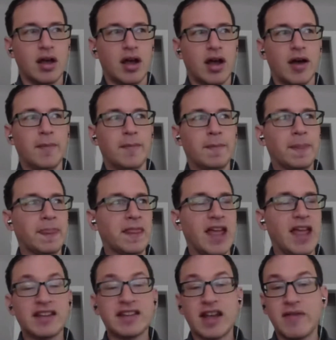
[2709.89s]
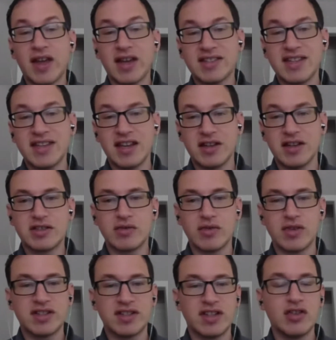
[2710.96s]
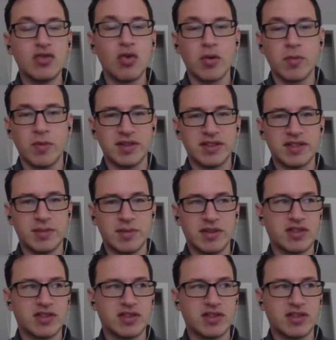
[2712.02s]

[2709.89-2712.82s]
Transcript: The anti-vaccine industry is enormous.